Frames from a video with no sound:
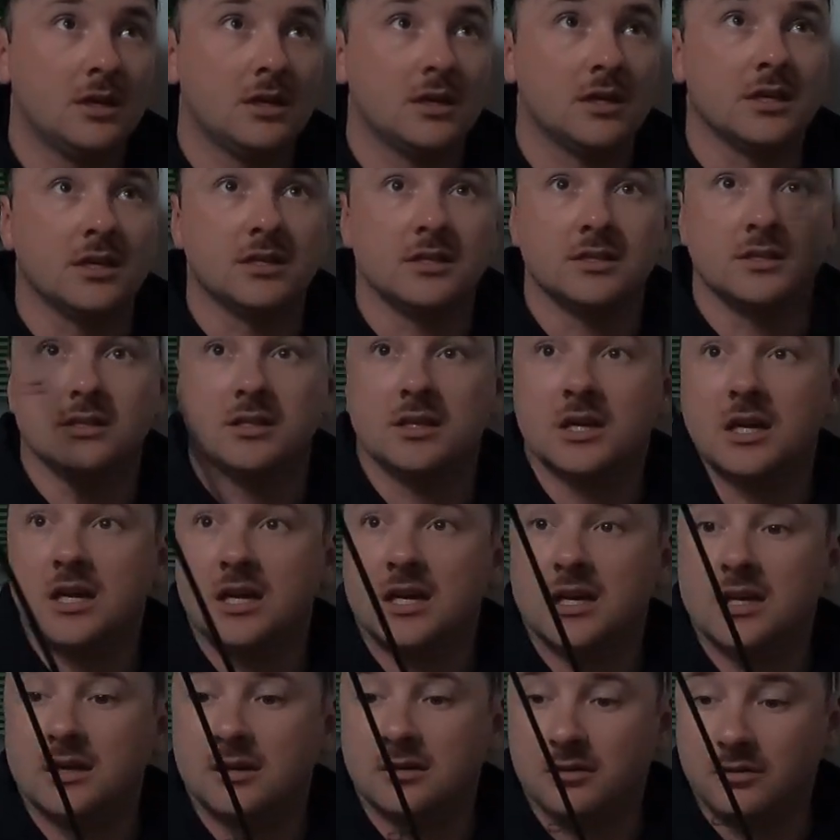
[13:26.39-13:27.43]
is
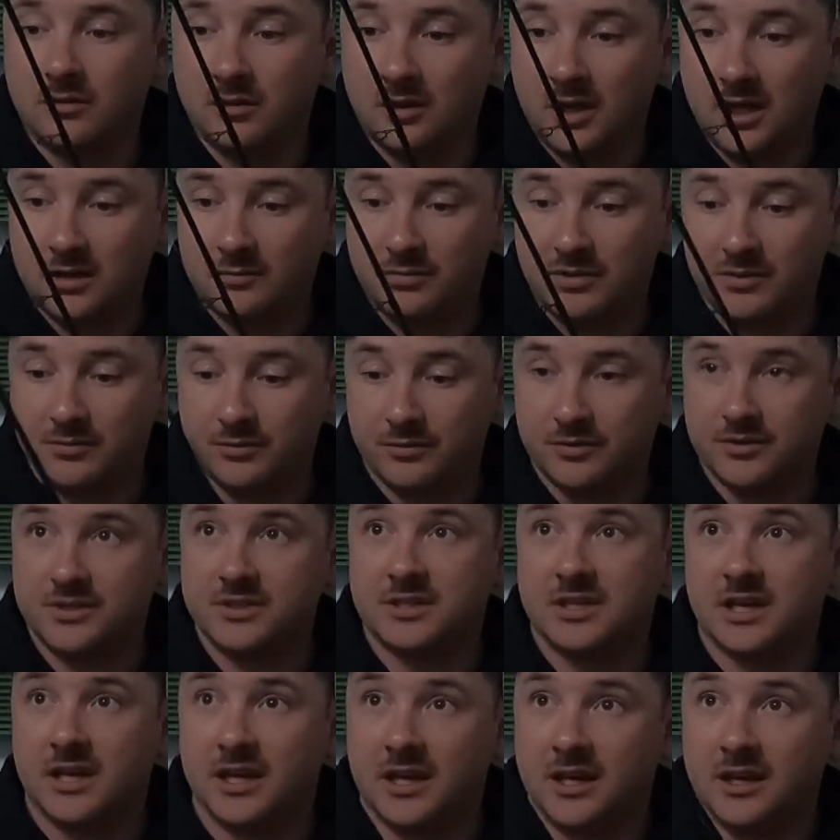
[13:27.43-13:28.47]
that a lot of people
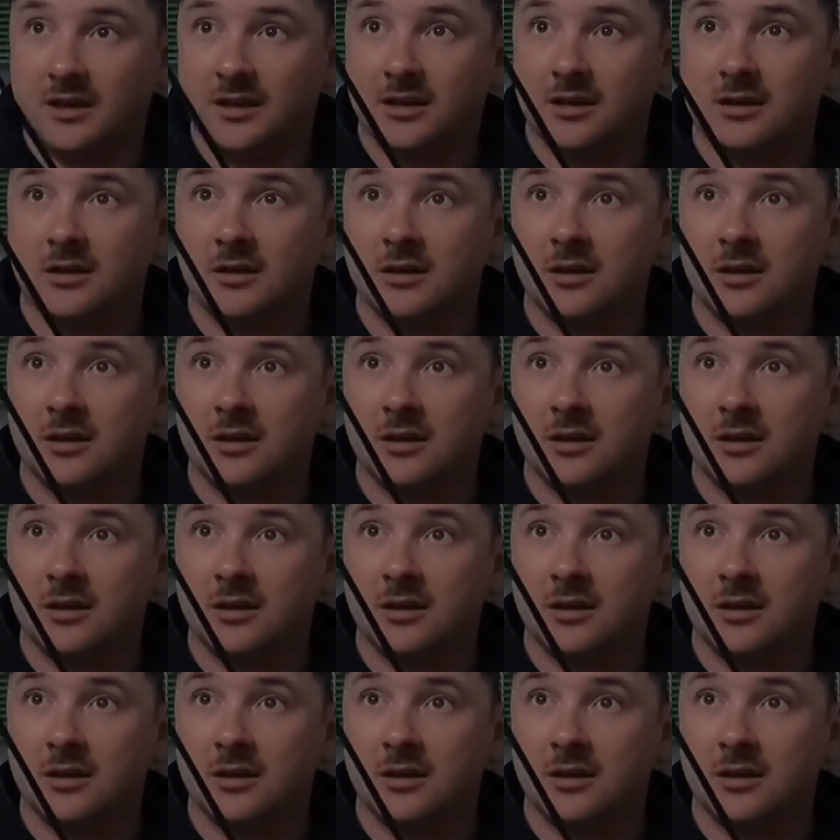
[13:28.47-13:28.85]
say